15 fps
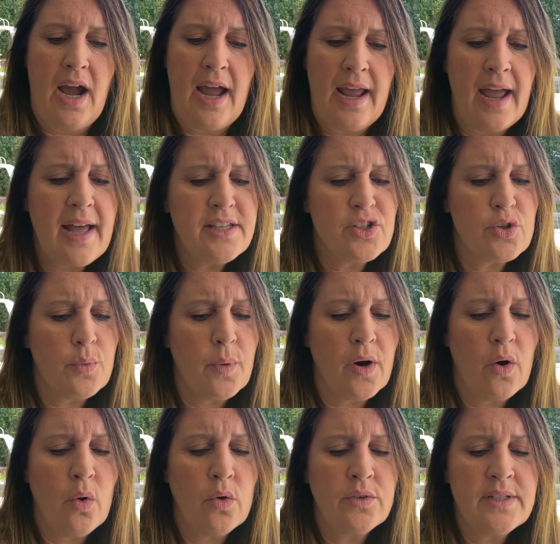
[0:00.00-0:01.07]
I asked her
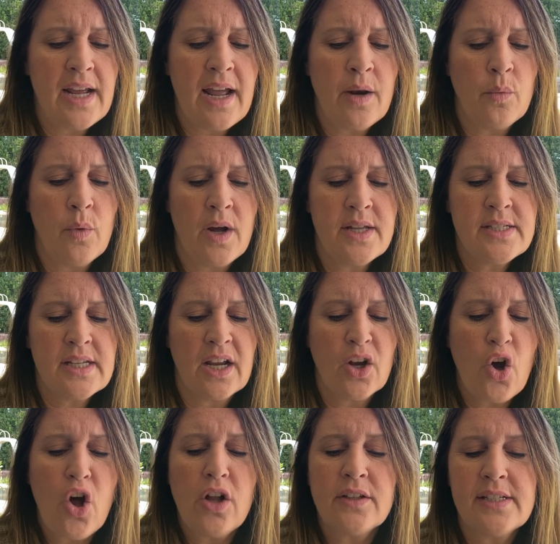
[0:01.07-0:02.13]
where old Dan was and
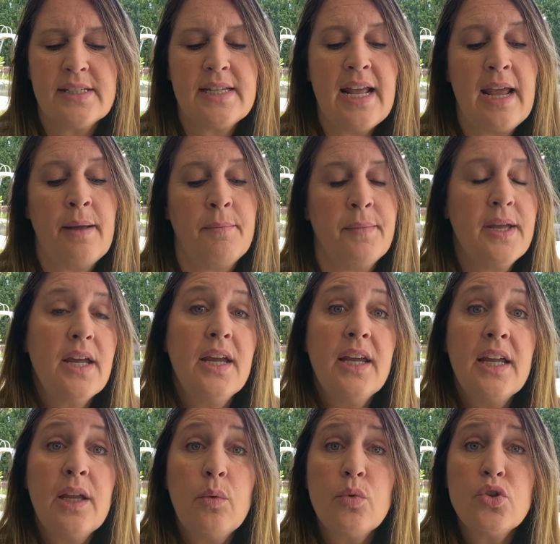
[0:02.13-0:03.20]
called his name.
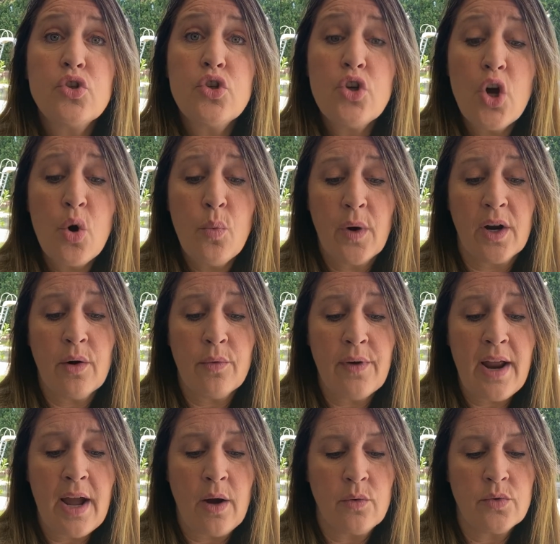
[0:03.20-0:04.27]
He was nowhere
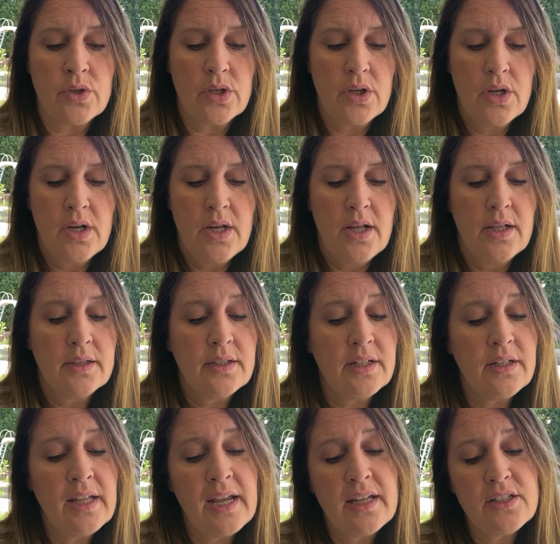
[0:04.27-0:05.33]
around.
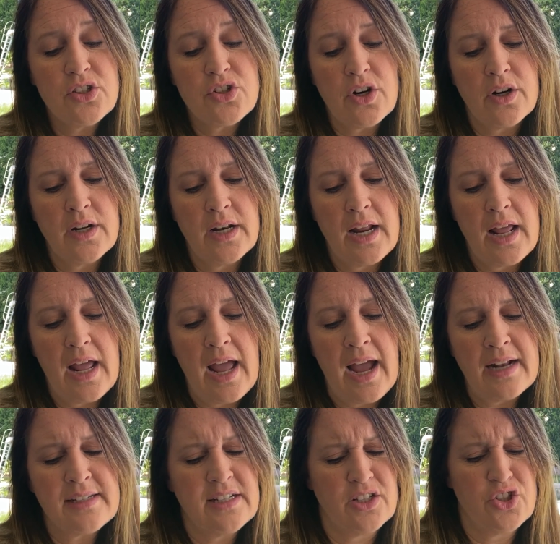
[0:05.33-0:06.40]
Little Ann started
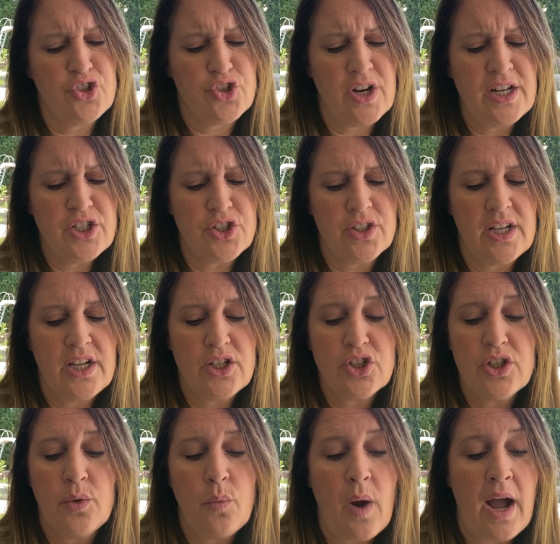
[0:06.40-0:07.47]
acting strangely.
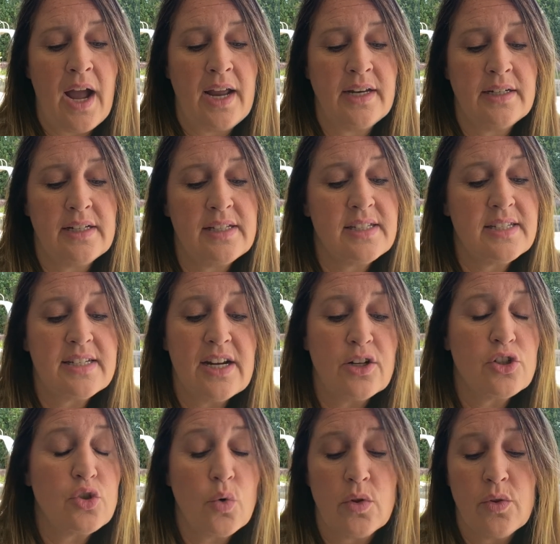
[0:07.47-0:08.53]
She whined and
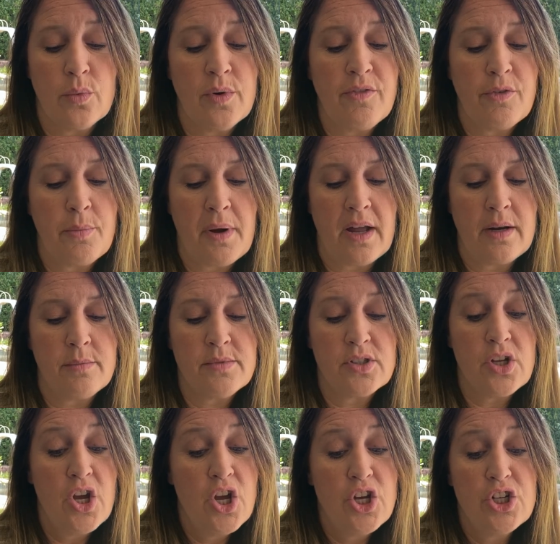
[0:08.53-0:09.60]
stared toward the river
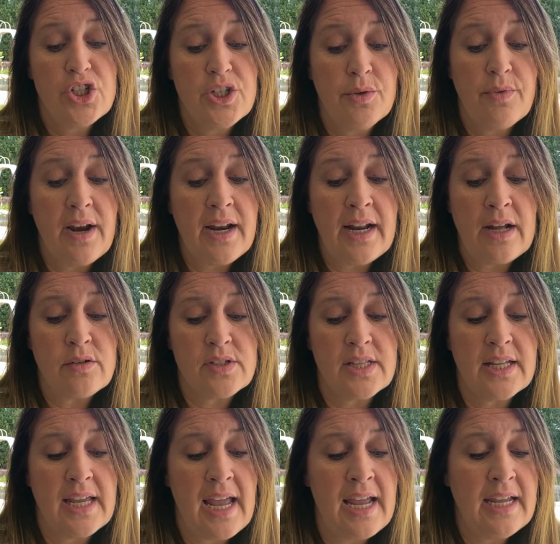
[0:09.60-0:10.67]
bottoms. She ran out to
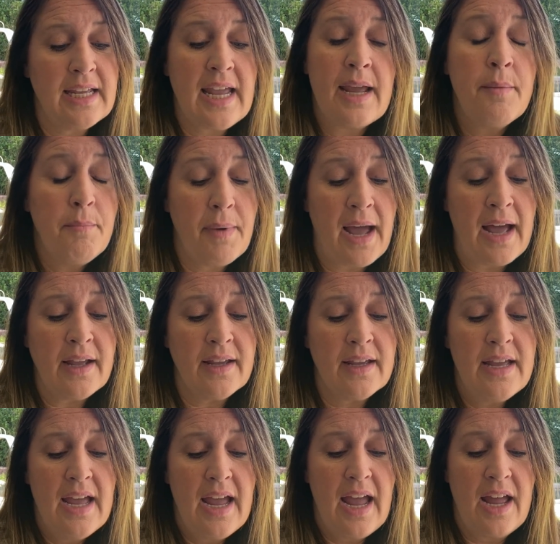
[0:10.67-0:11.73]
the gate, came back,
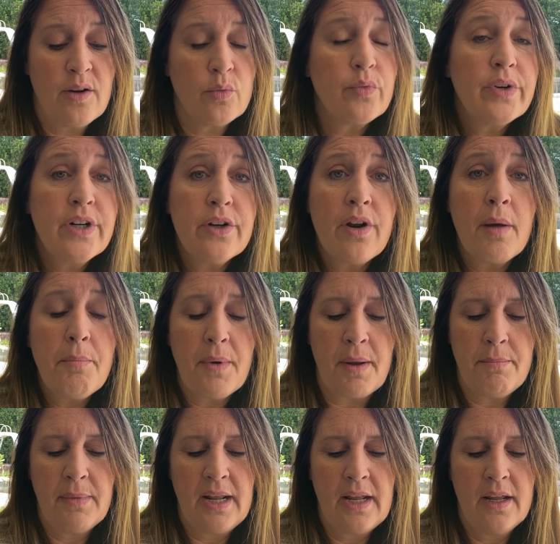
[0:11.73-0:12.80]
and reared up
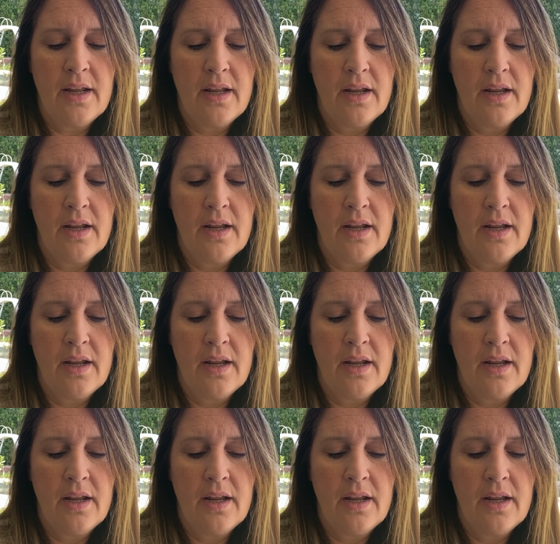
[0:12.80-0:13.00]
on me.